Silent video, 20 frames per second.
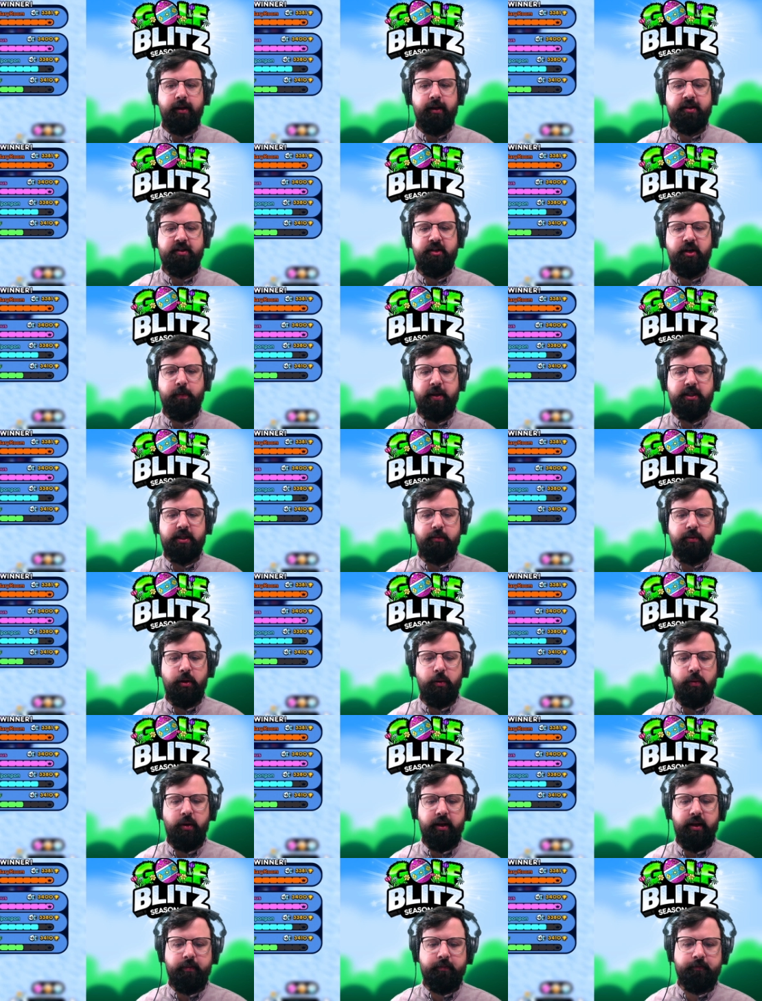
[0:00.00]
Legendary picks up the
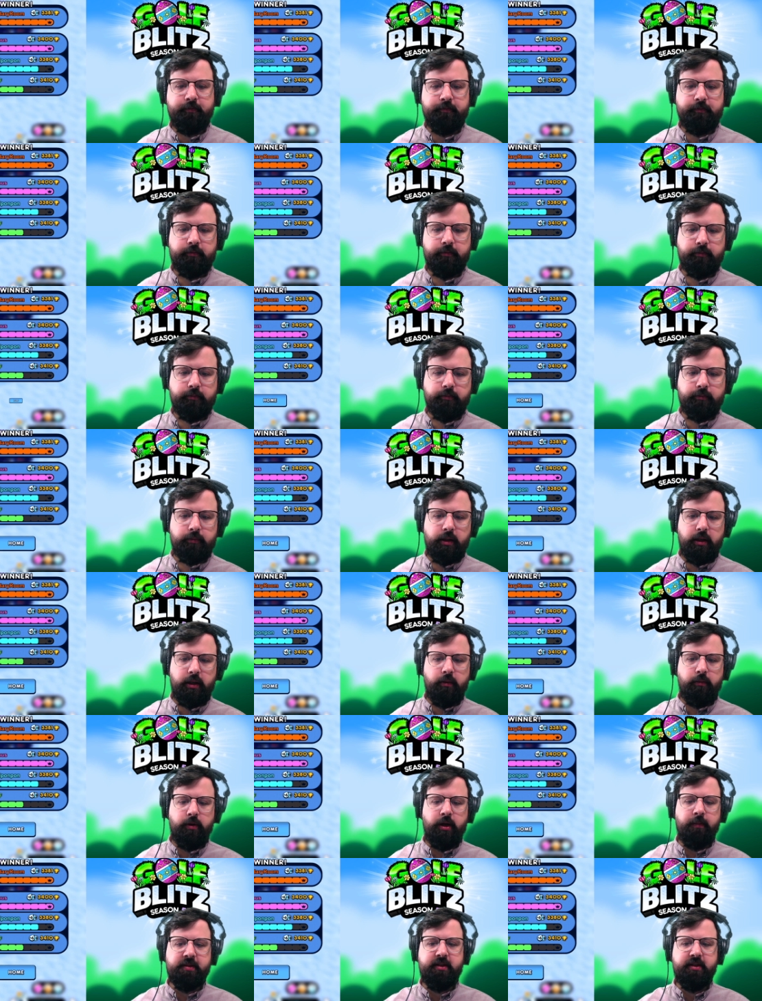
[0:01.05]
win.
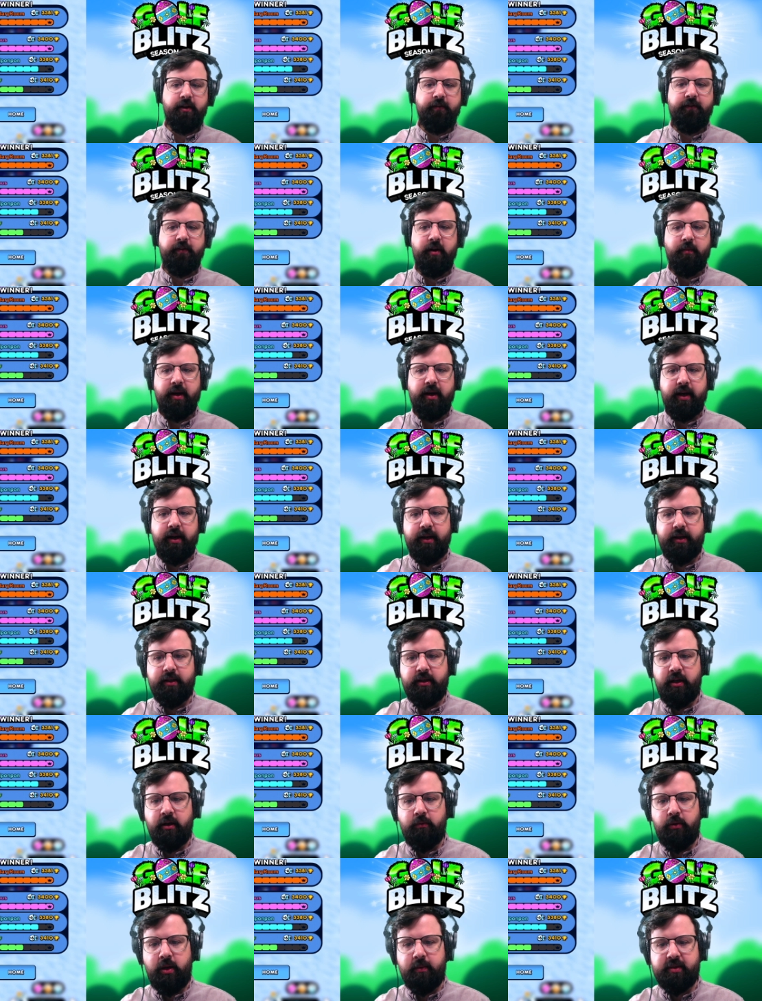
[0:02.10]
Rama's not far behind.
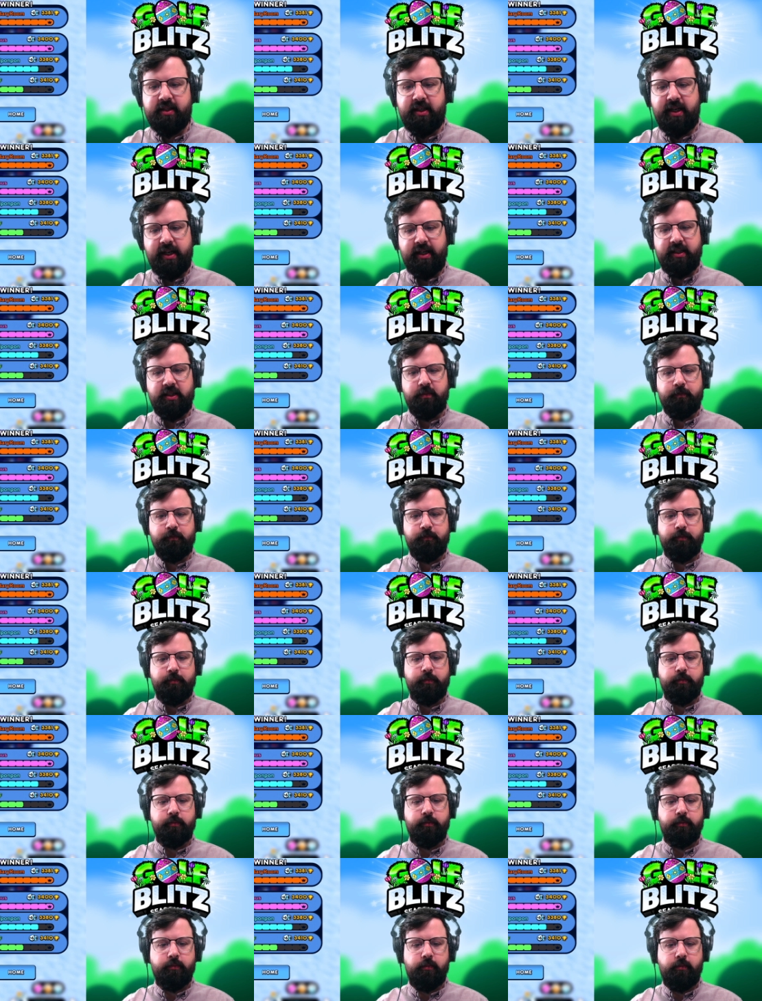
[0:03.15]
Oh, Rama's ties.
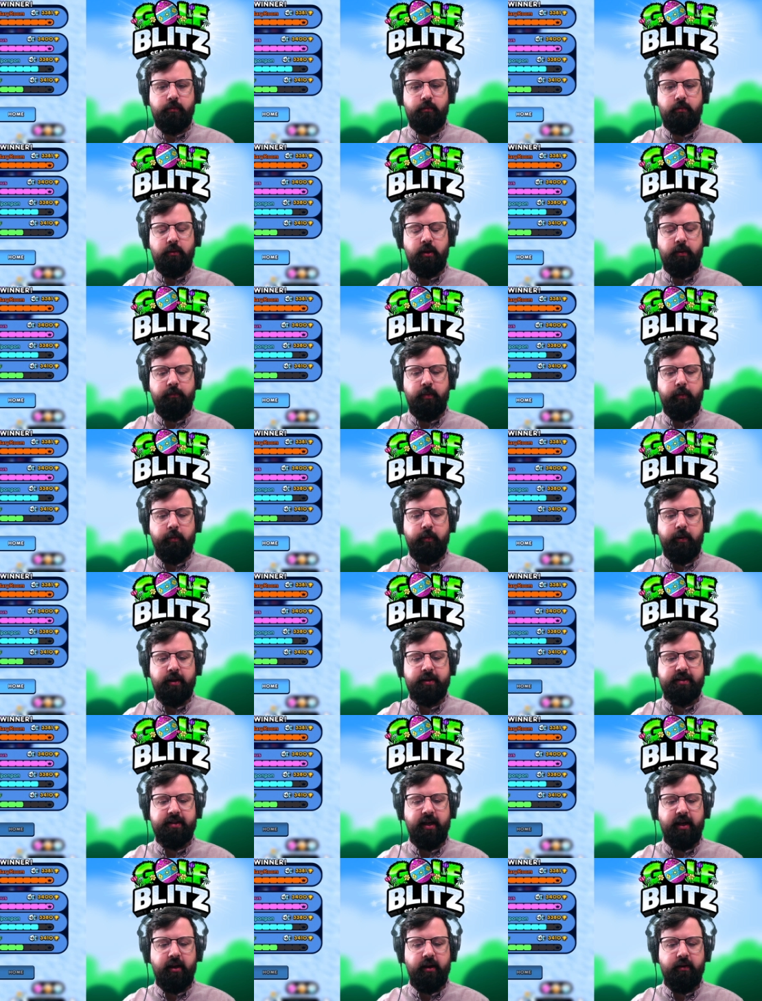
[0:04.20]
One
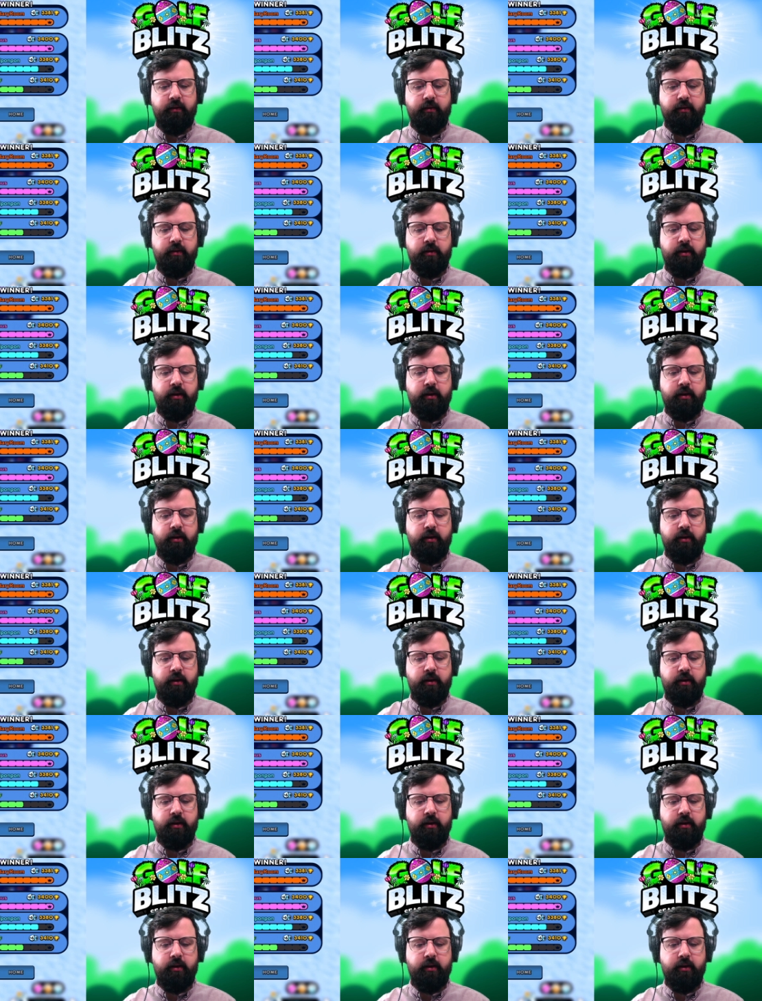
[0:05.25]
second.